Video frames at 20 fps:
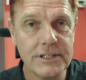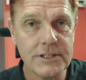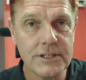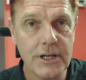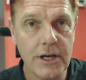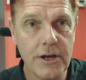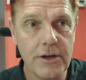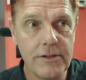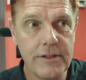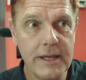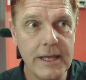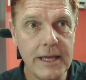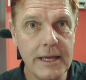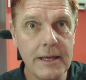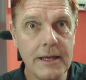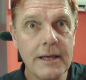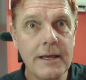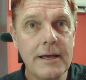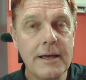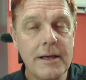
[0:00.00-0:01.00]
So the
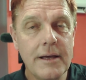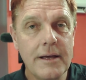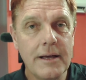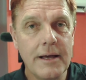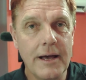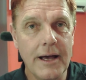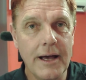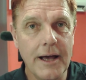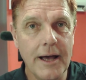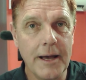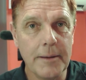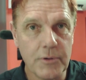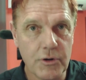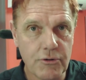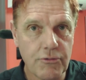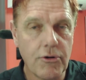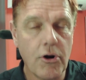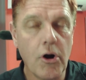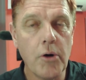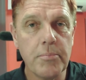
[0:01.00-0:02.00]

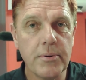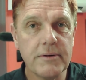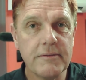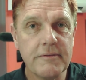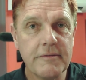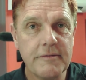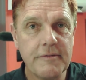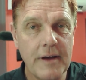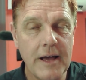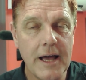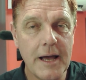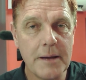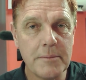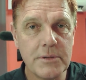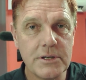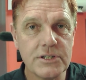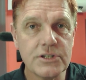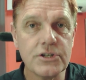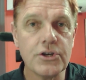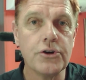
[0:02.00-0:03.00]
crop
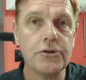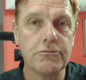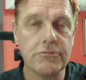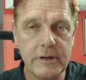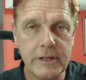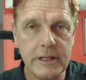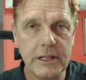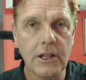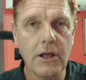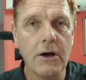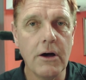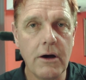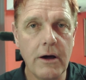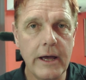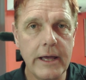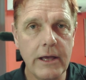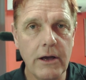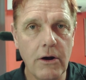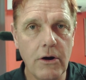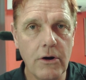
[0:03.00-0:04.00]
farmers who
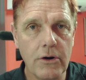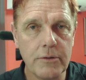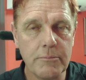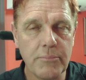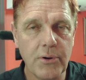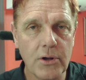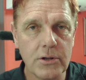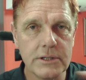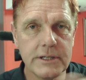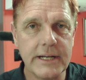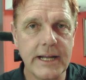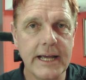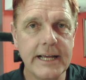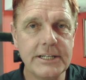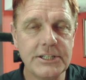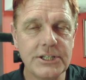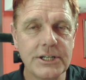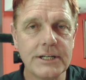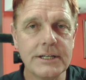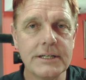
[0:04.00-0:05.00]
rely on
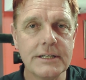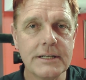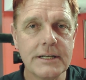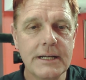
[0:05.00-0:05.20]
pollination,